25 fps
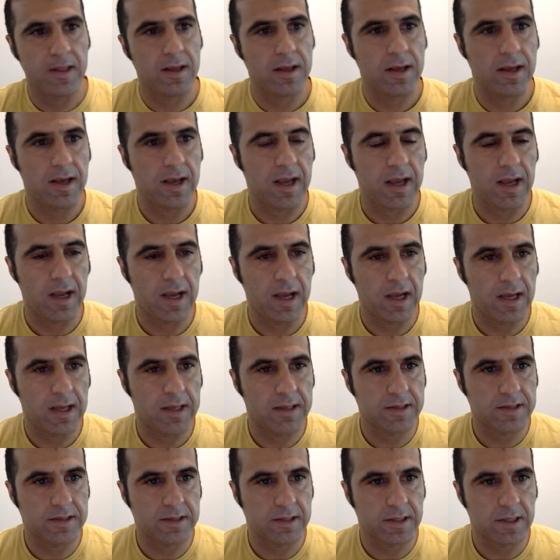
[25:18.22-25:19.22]
And
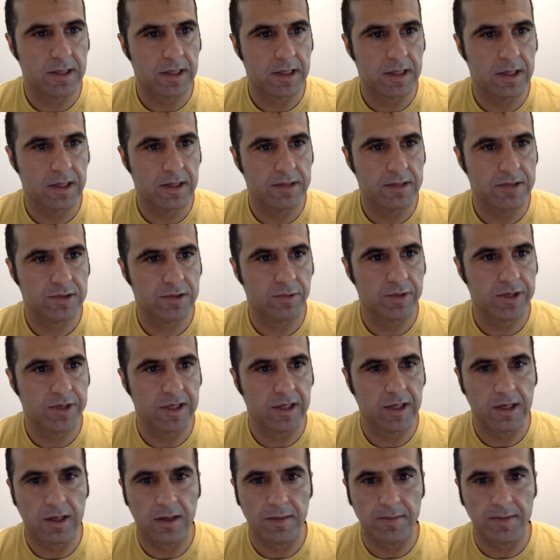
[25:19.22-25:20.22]
uh, so we can
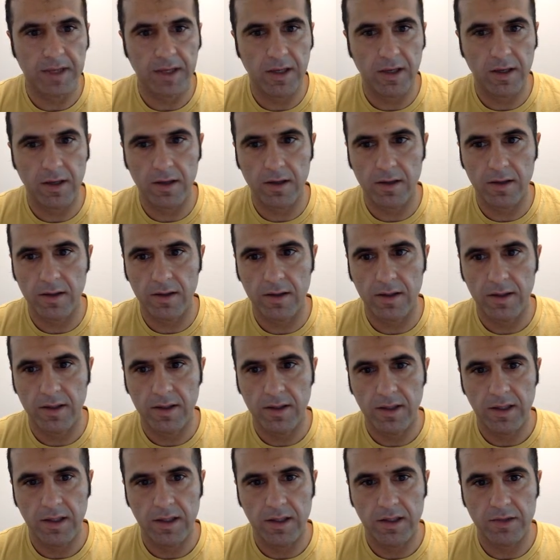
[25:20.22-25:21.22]
come here
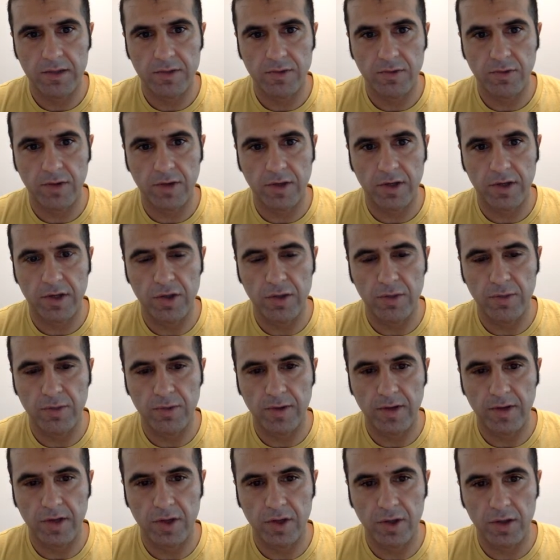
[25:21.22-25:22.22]
into our
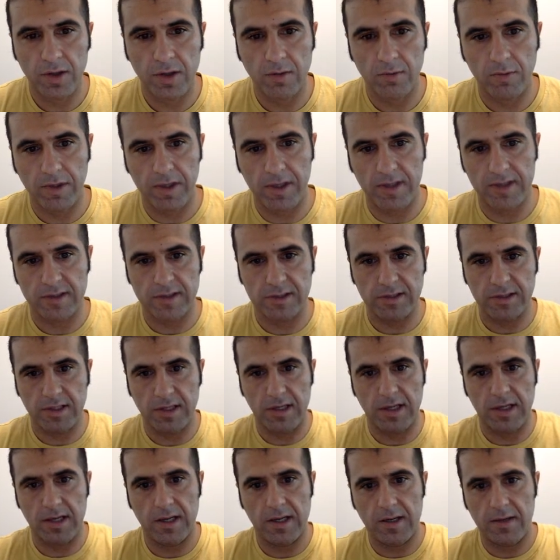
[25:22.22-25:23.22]
enumeration and we can
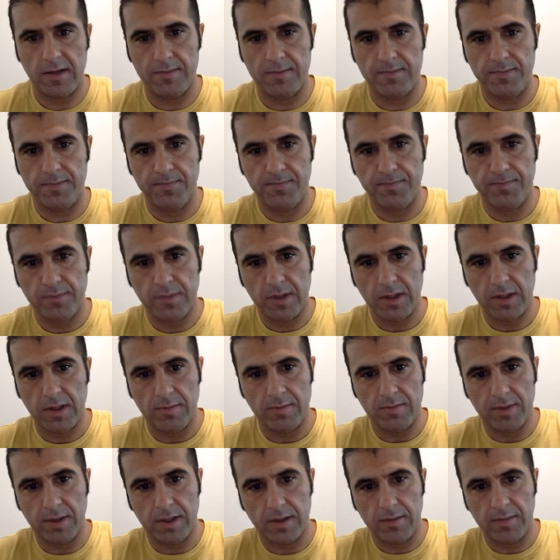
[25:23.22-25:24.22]
say
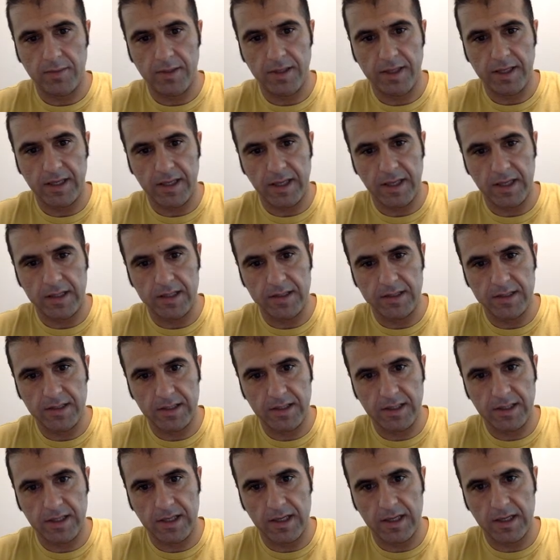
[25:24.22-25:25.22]
public int
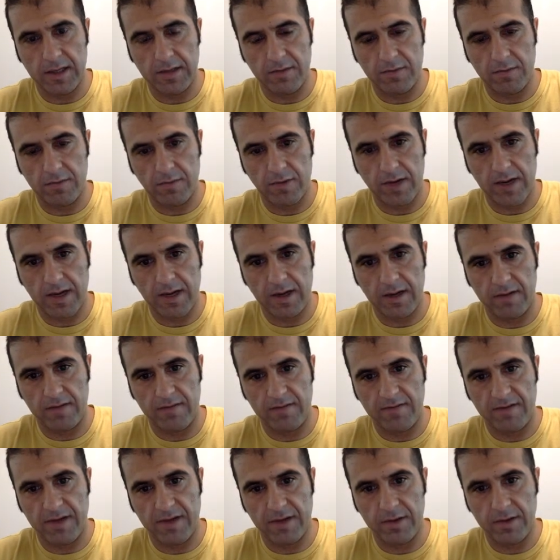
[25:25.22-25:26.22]
get rank
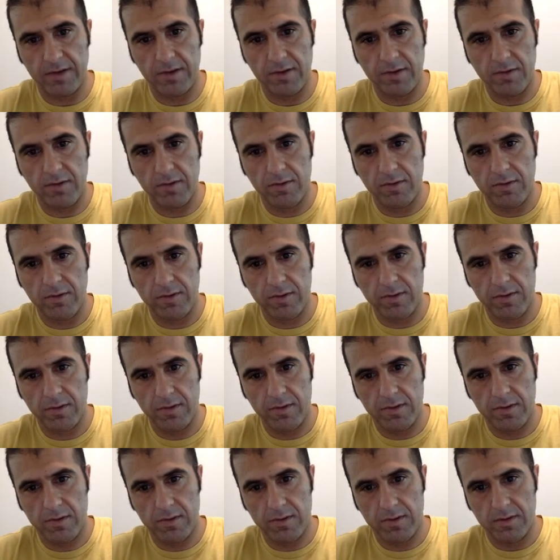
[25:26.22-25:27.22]
value,
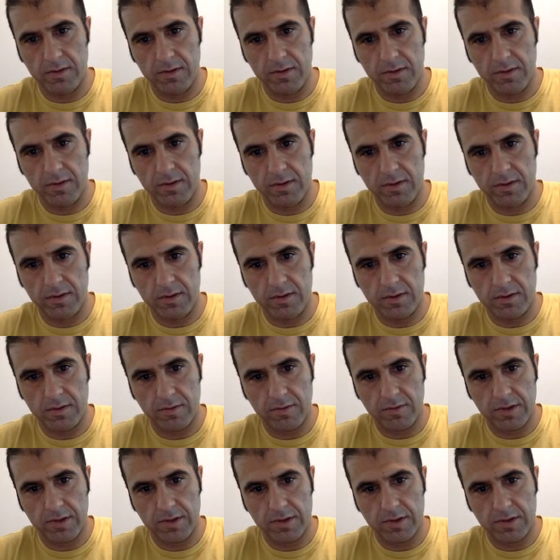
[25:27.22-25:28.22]

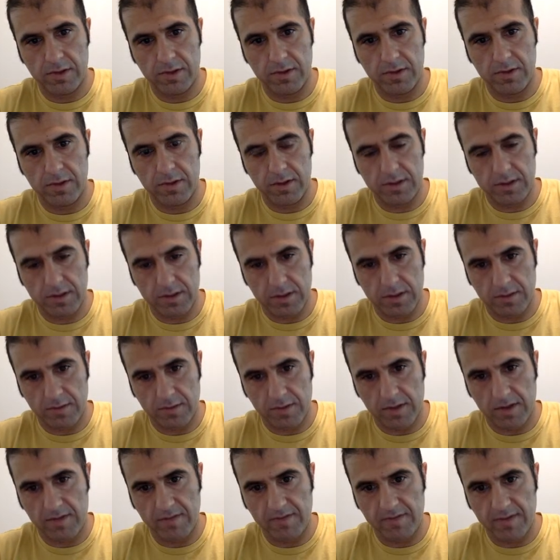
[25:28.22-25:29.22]
return this dot rank
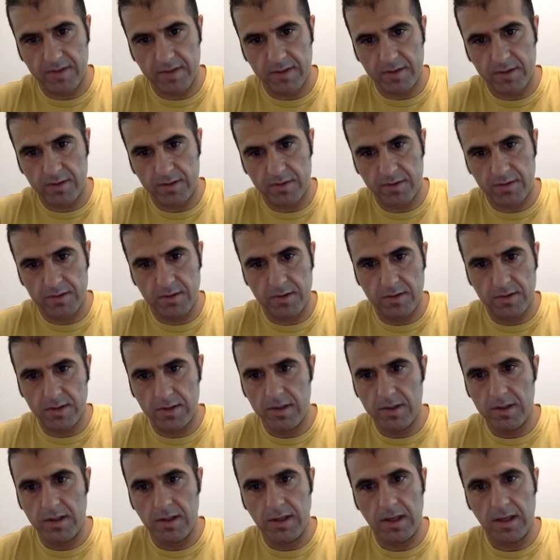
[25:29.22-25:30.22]
value,
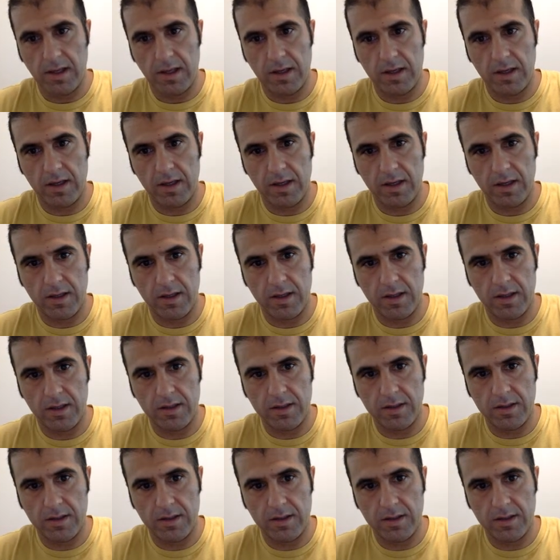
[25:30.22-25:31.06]
and